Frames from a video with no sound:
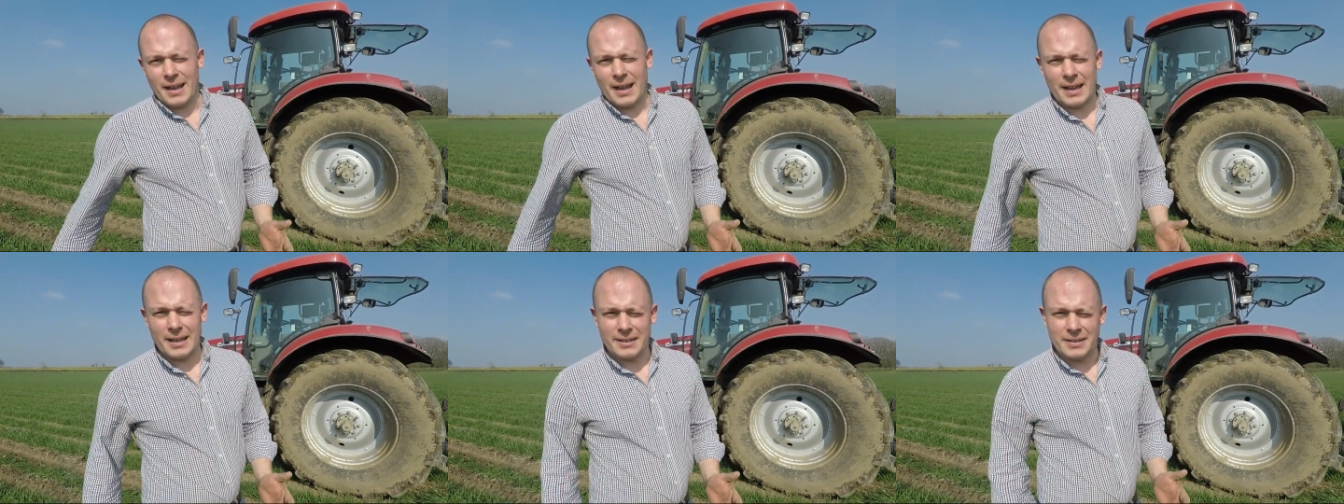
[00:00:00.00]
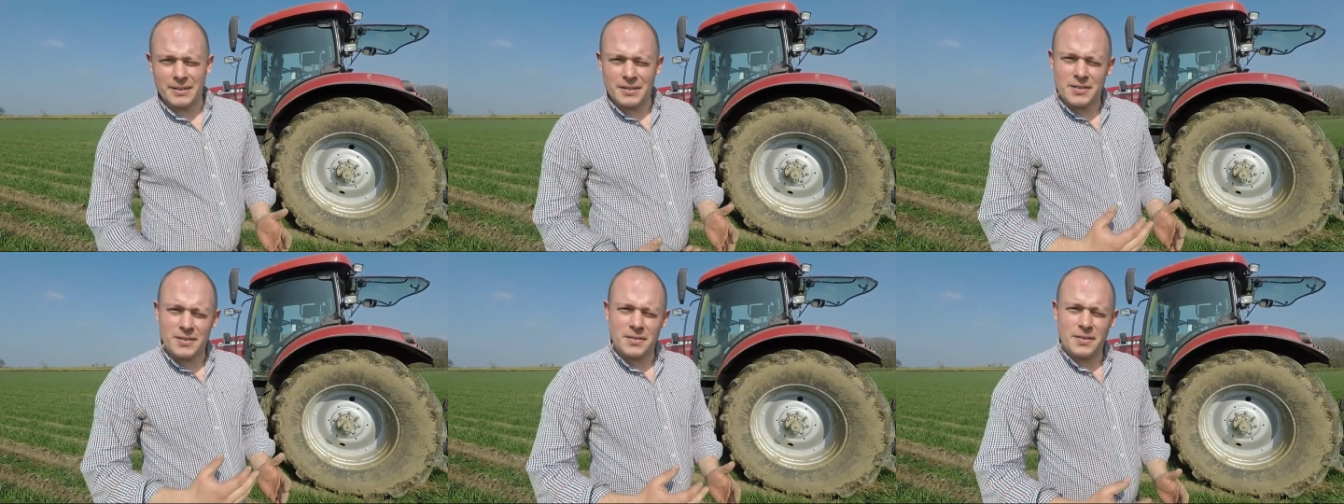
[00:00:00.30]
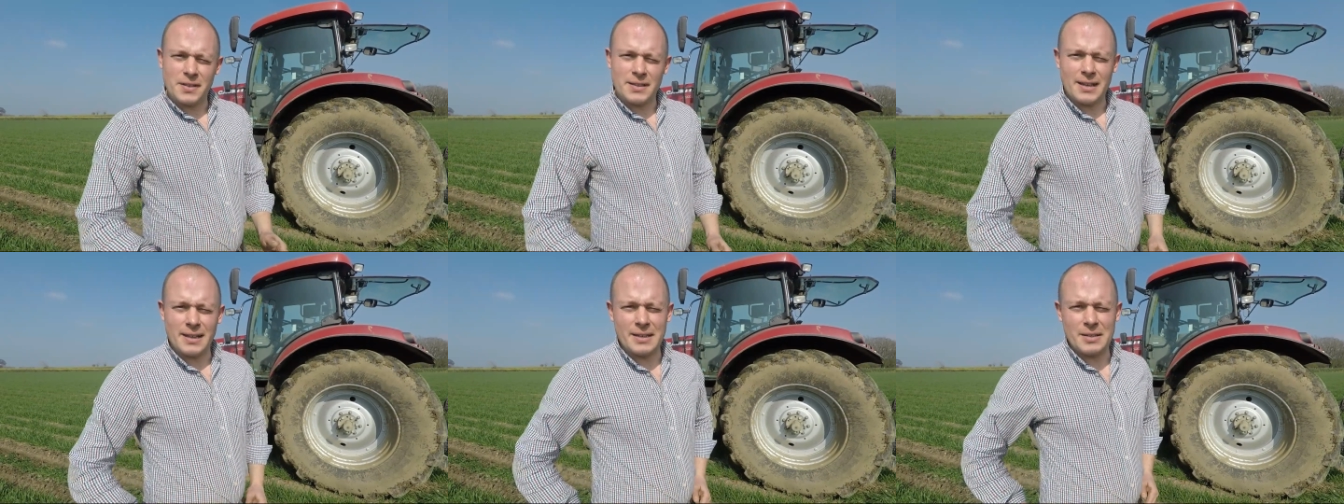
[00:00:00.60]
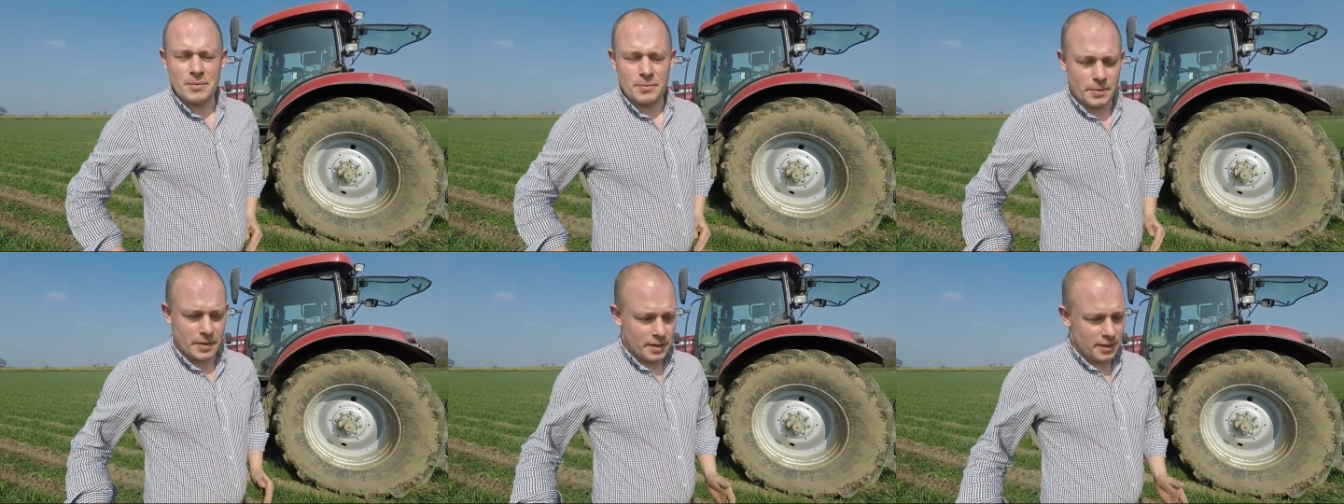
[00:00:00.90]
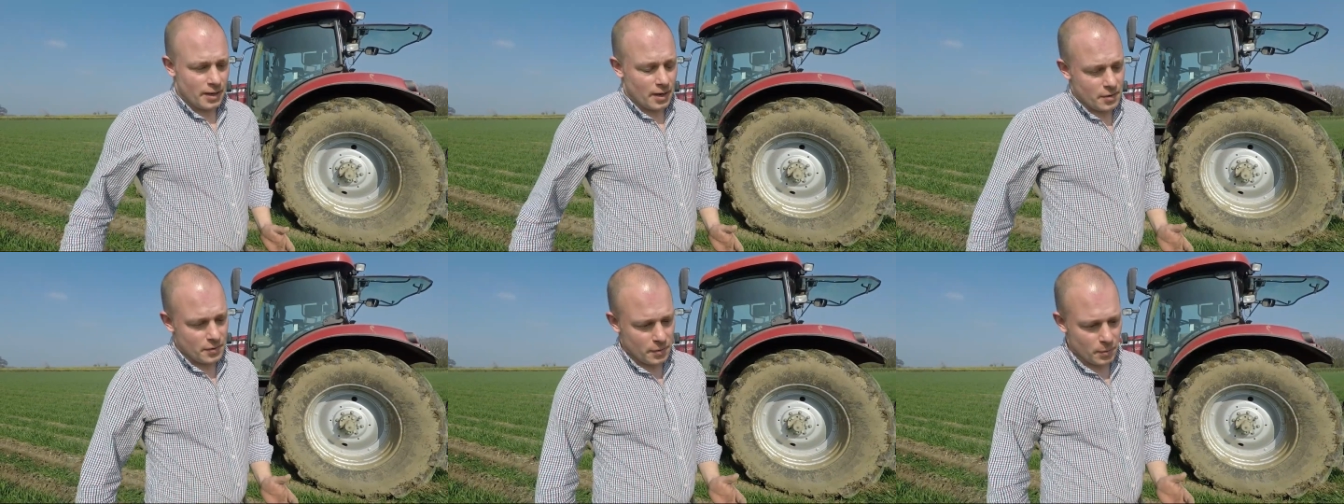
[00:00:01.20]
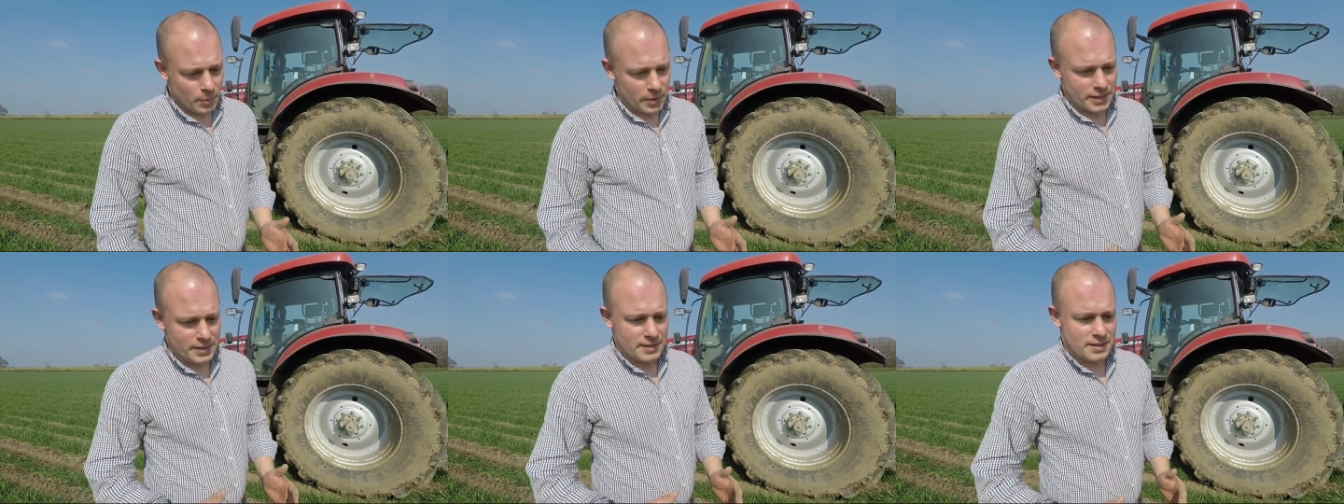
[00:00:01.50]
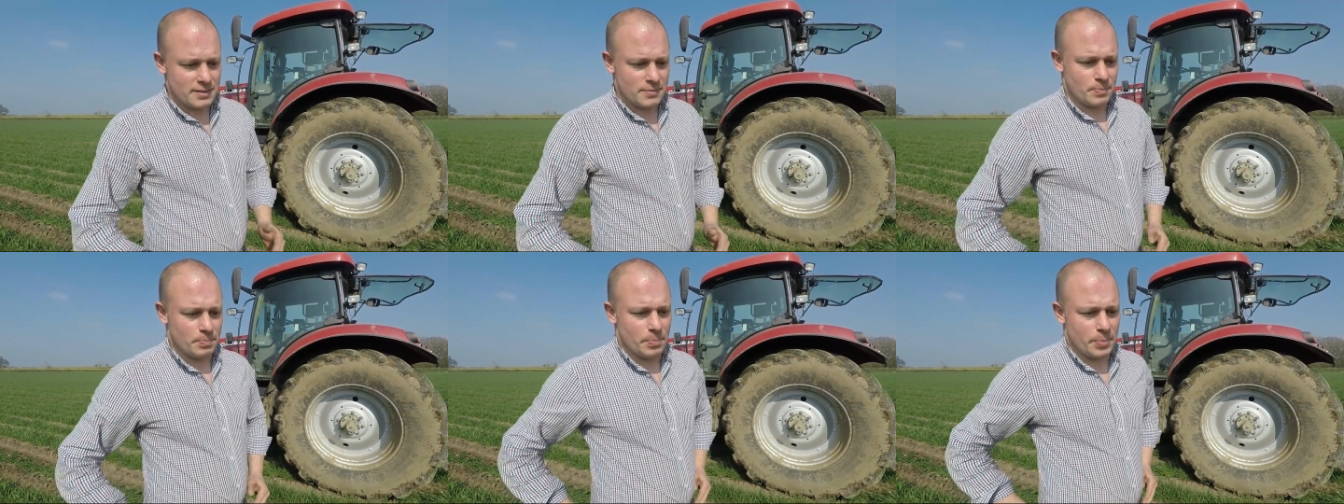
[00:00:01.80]
and the
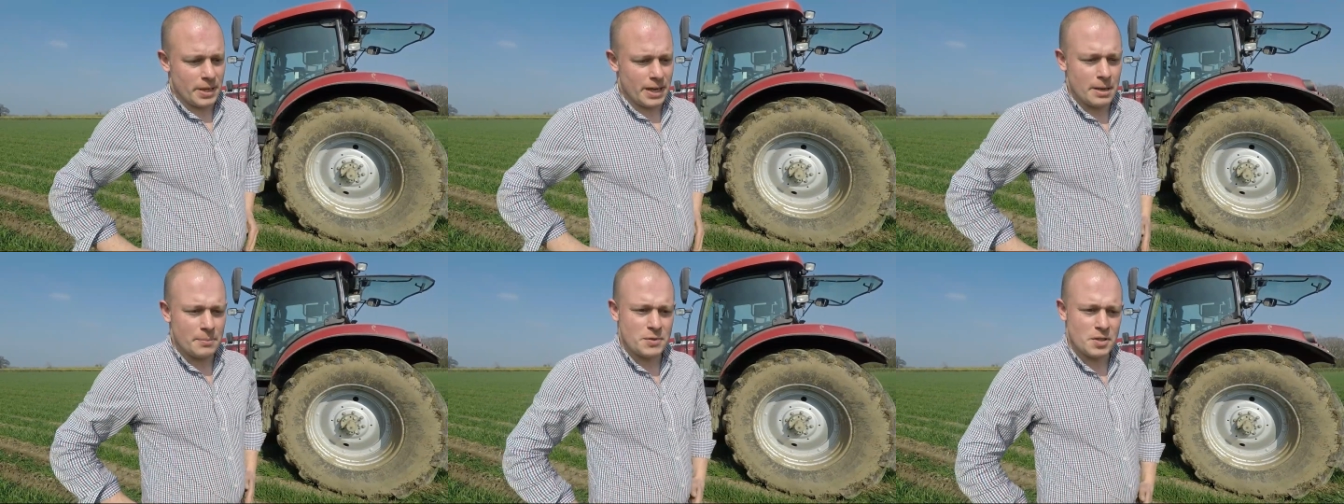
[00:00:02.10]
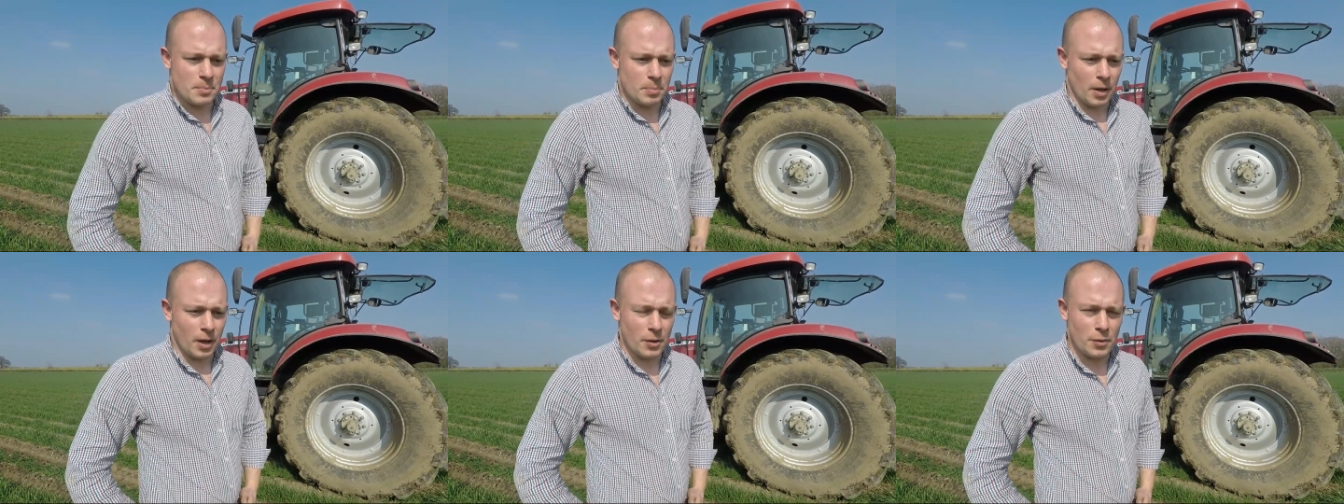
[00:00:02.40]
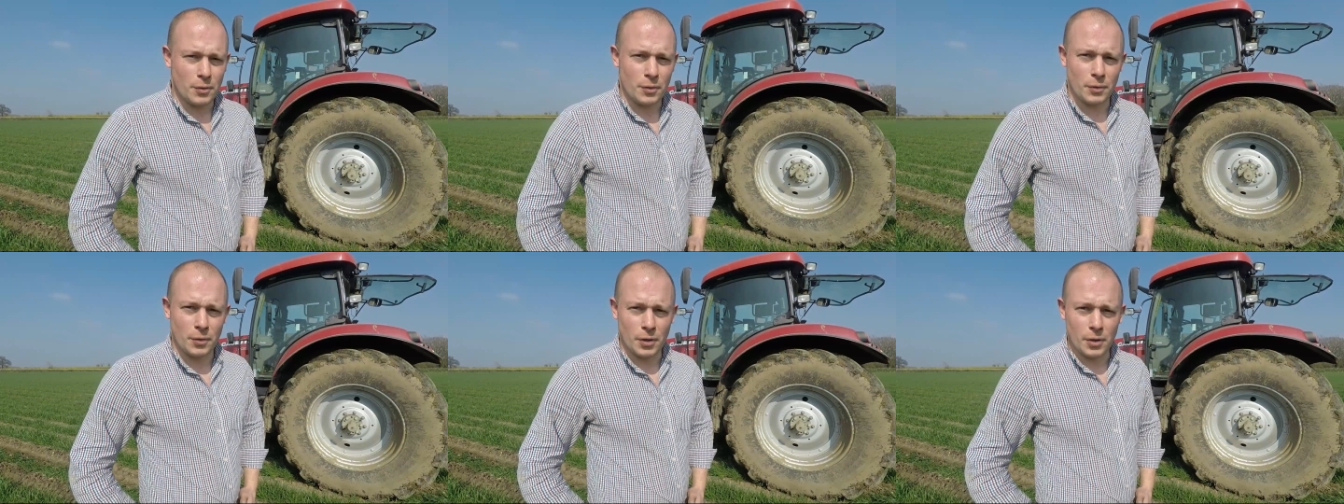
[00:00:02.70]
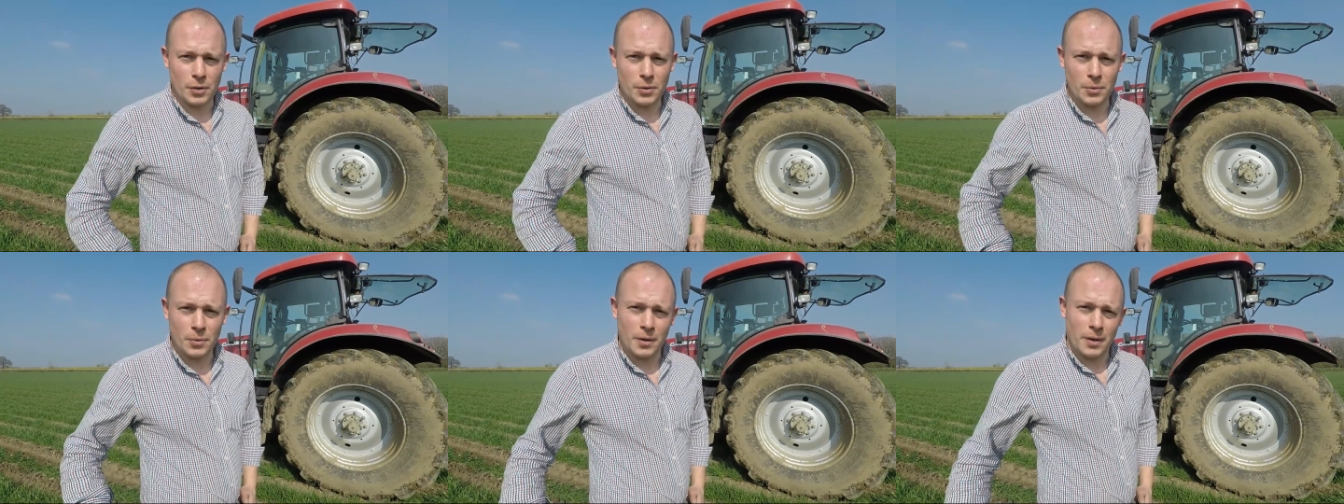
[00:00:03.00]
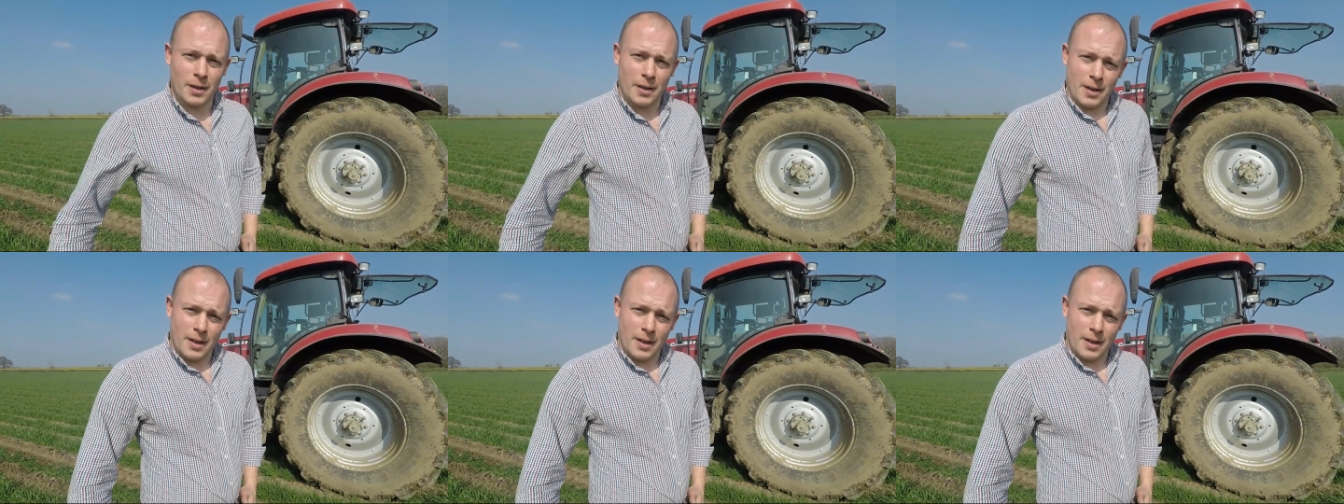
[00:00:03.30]
wind being able to blow through